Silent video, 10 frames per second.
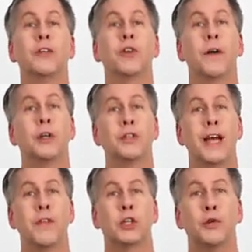To
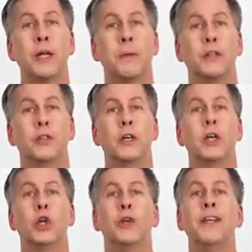understand the treatment,
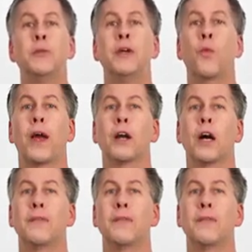you need to be aware